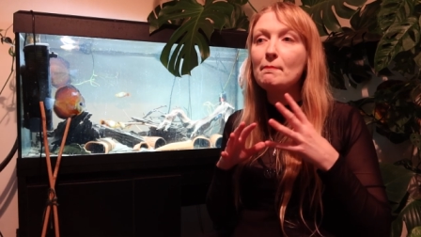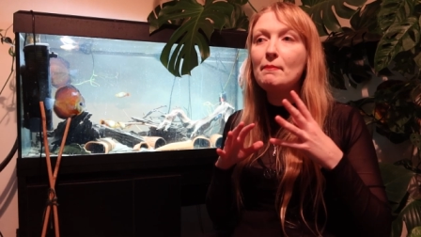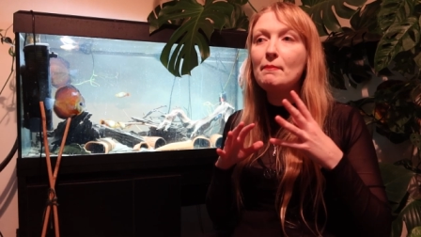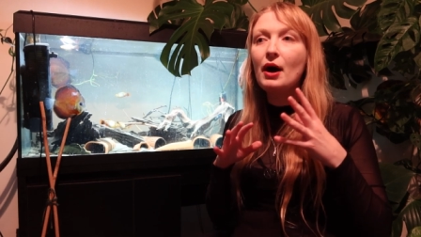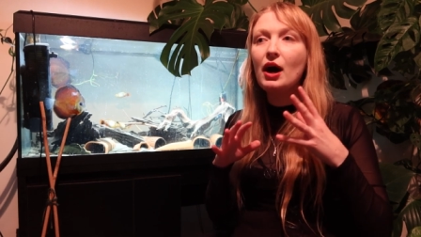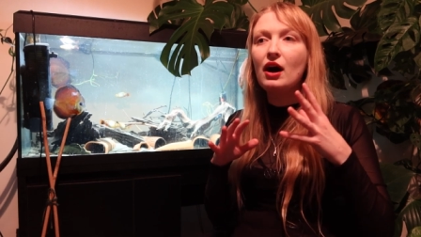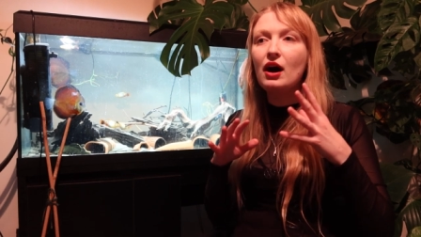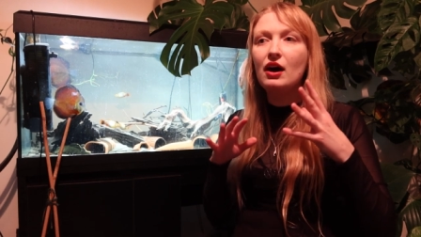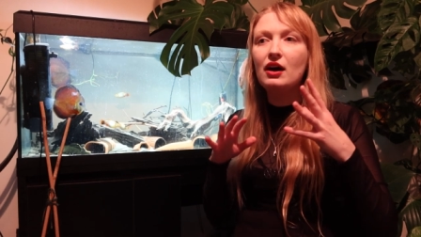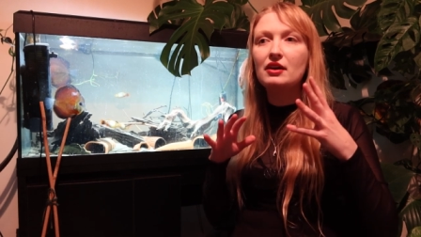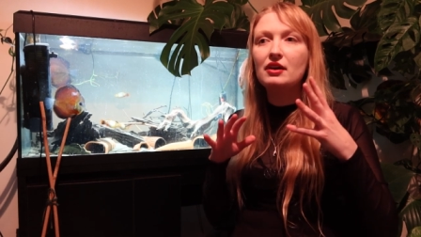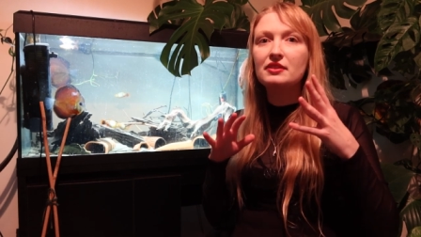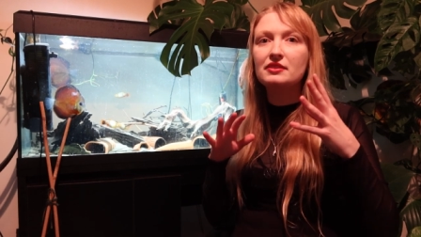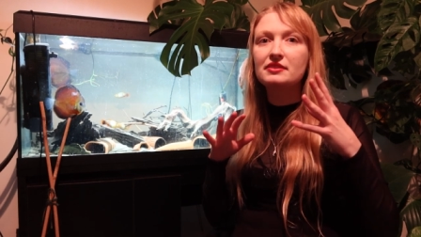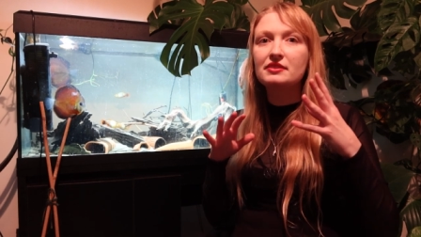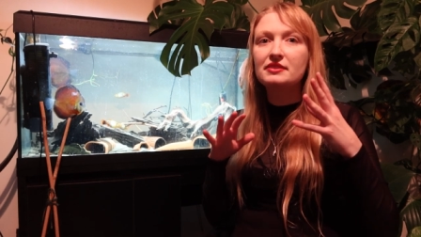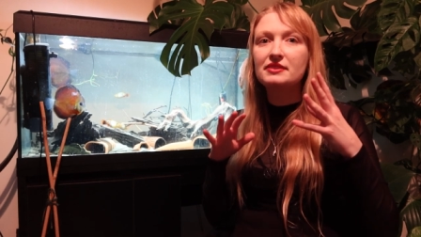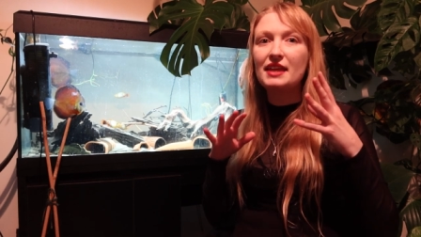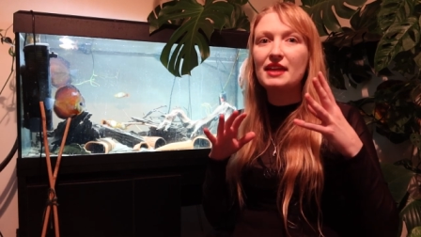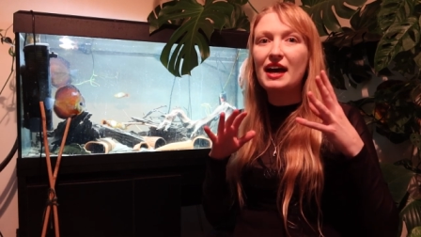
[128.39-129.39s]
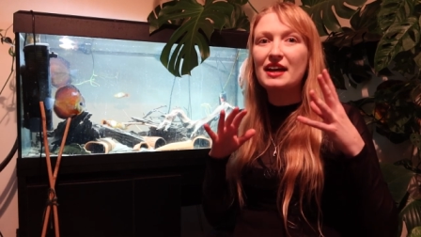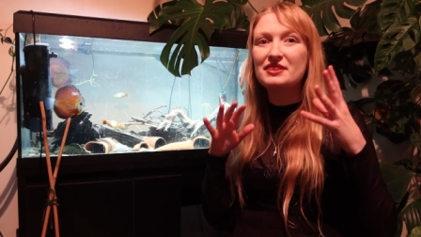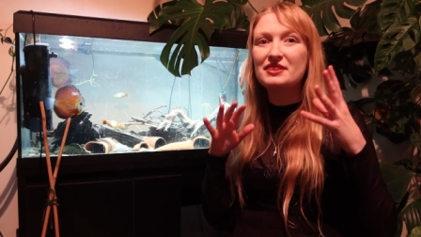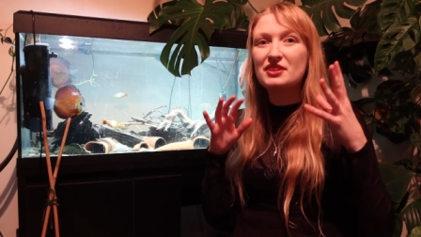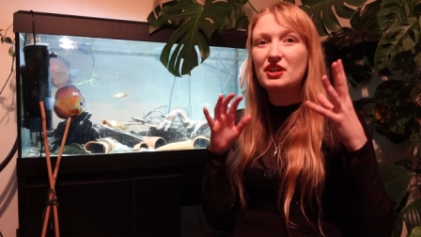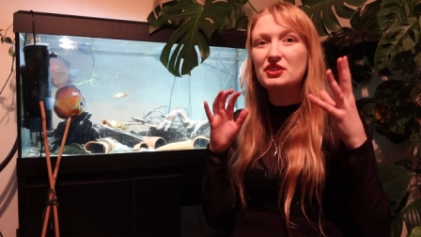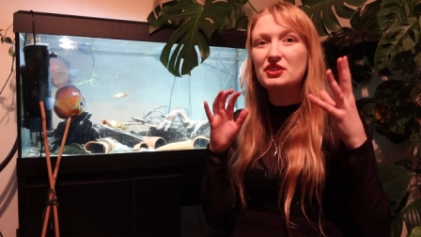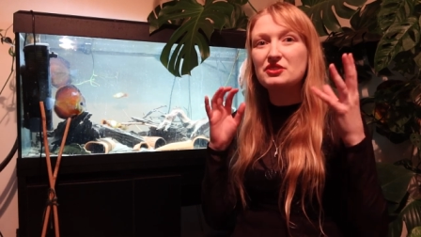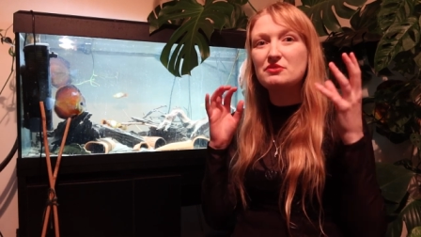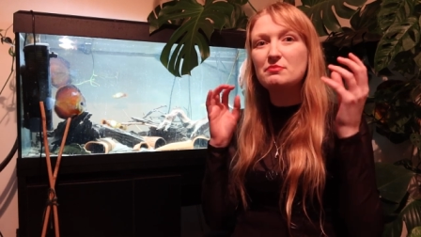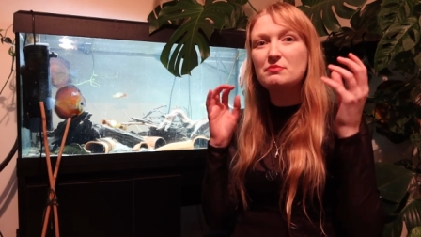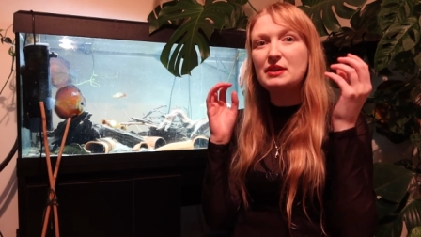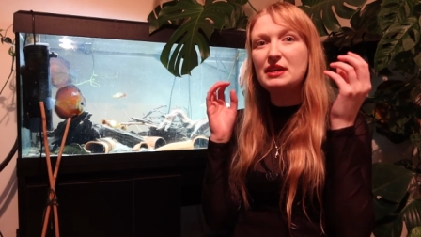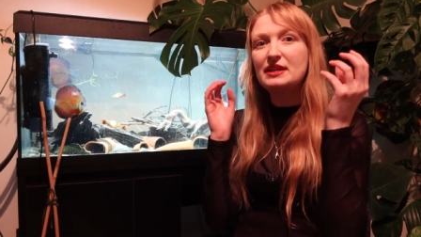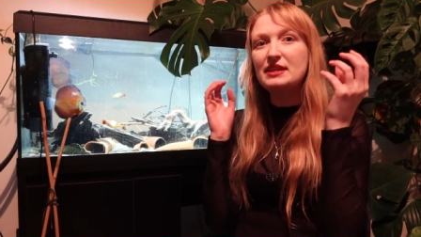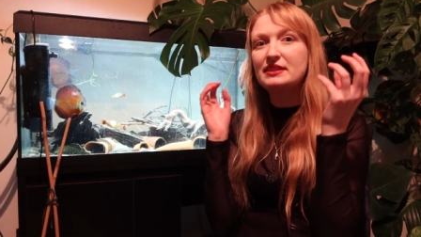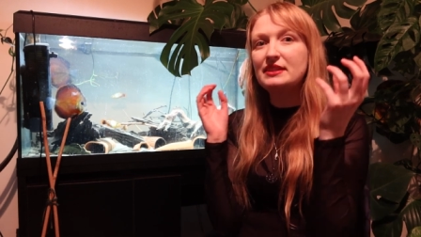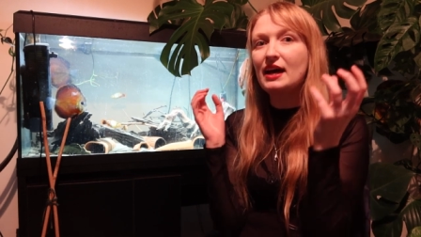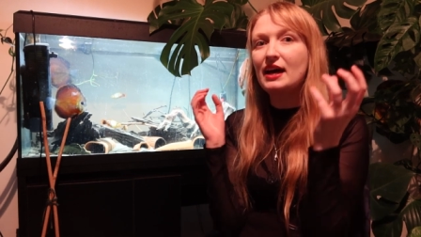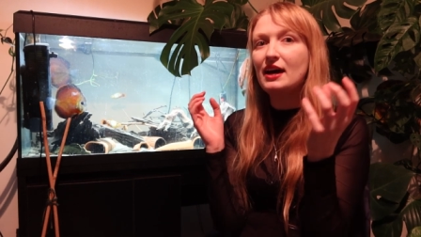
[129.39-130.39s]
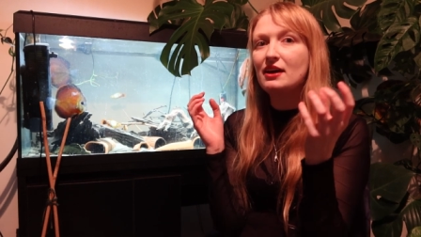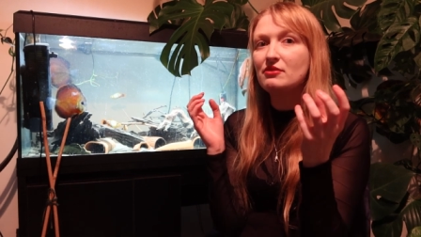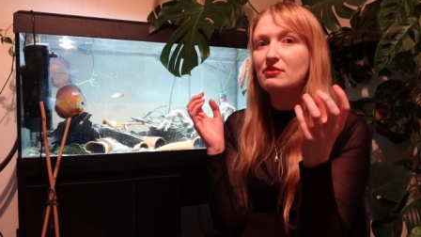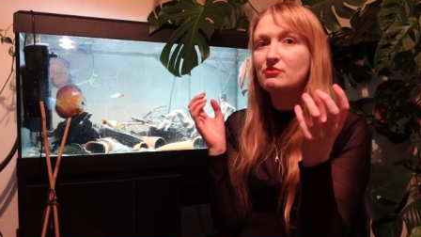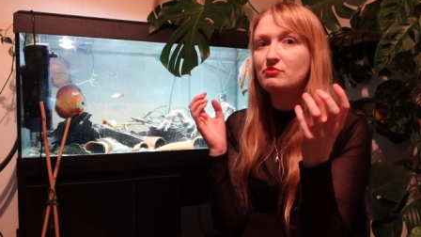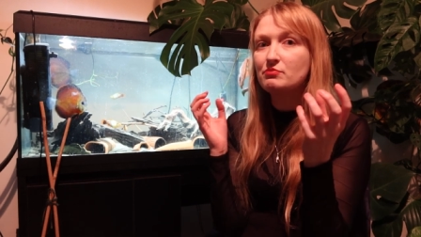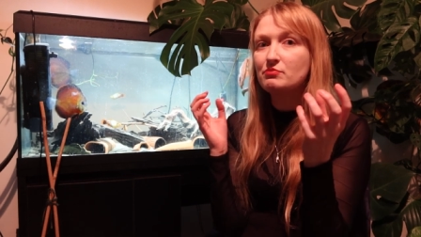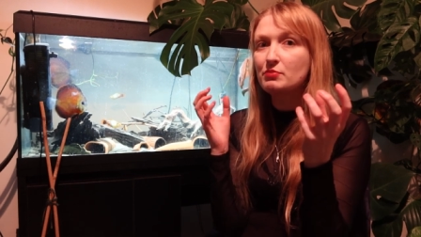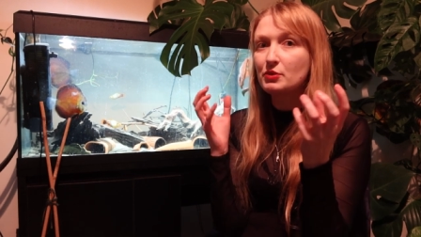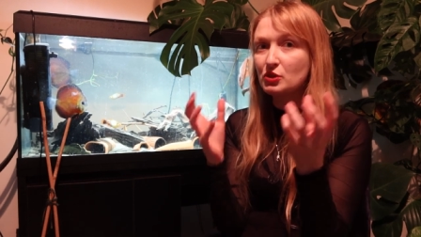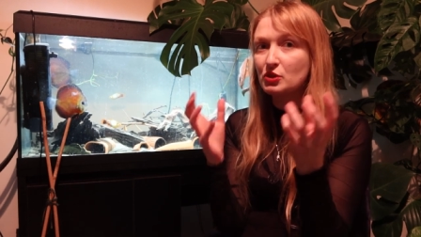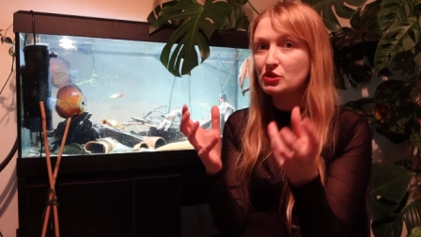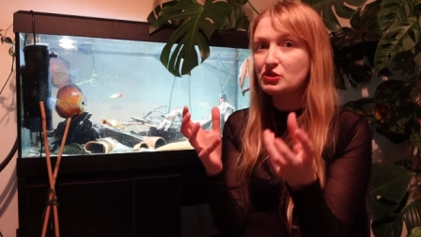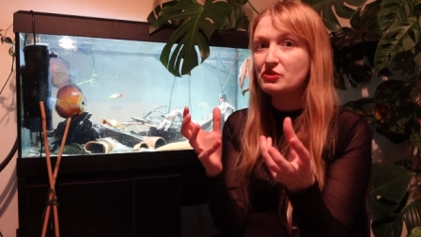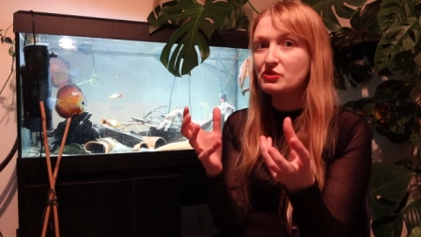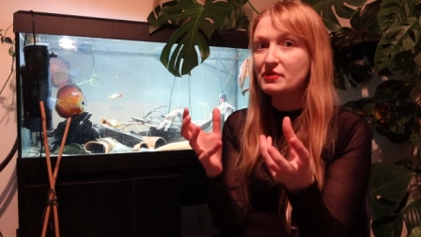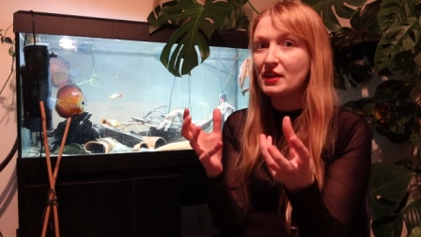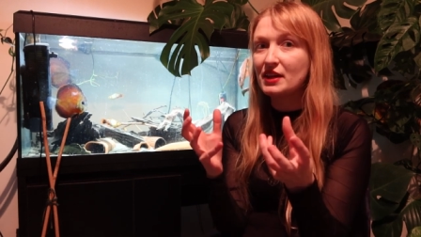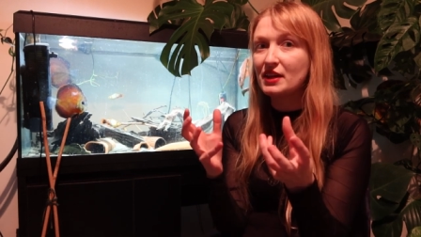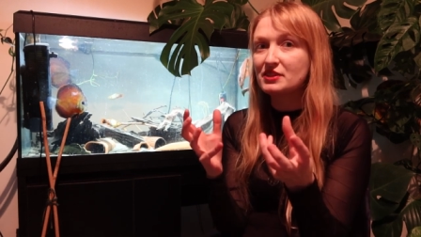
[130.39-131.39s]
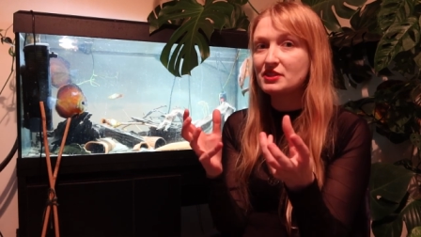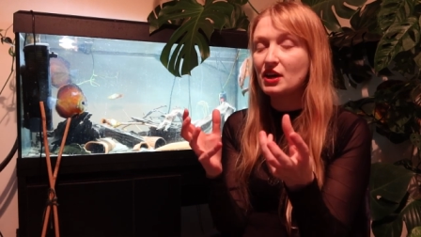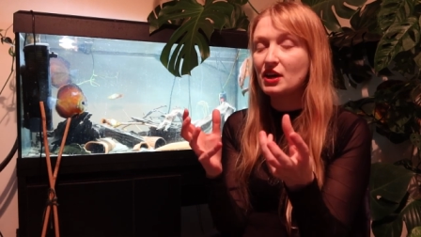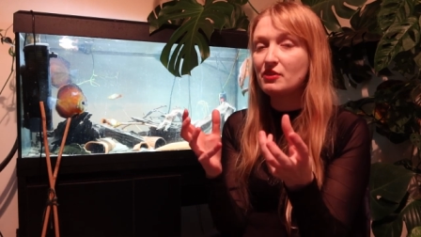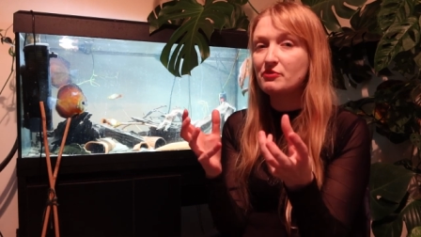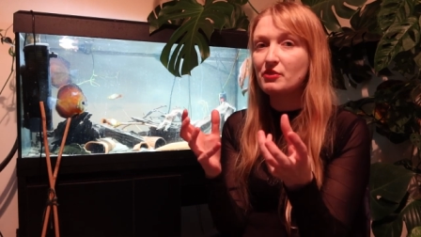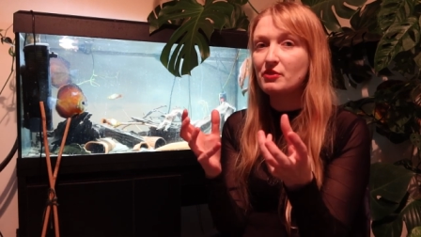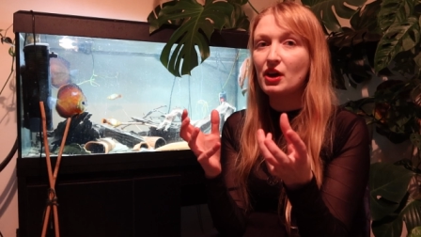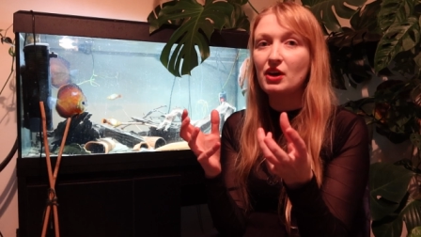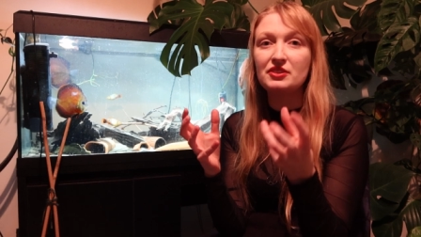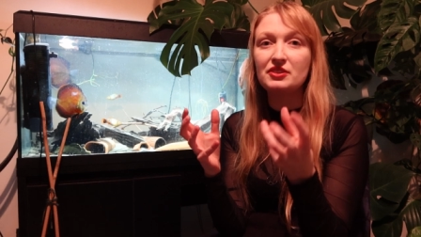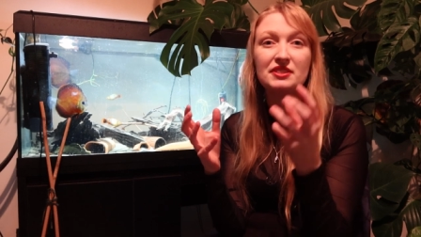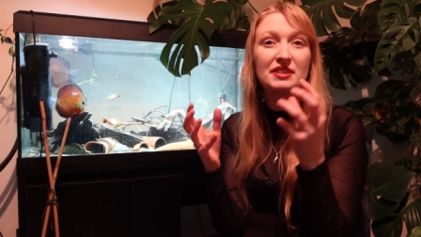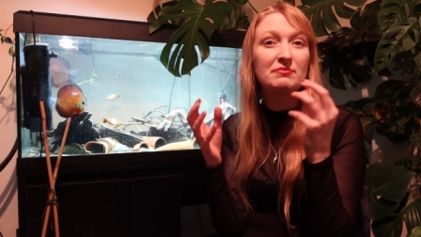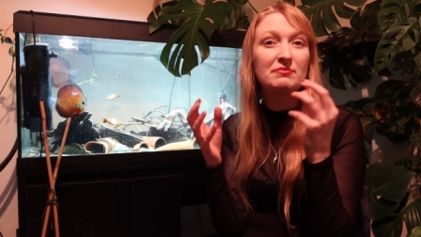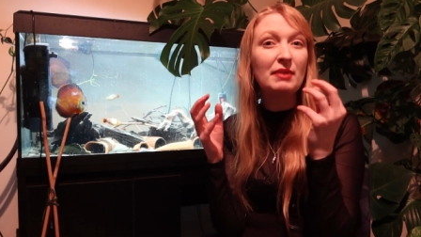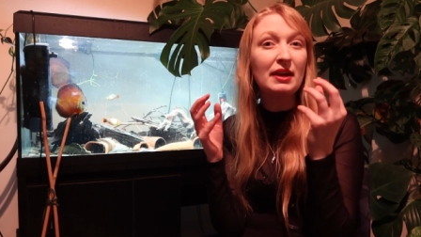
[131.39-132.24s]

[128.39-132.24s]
But that does mean that because of that diversity,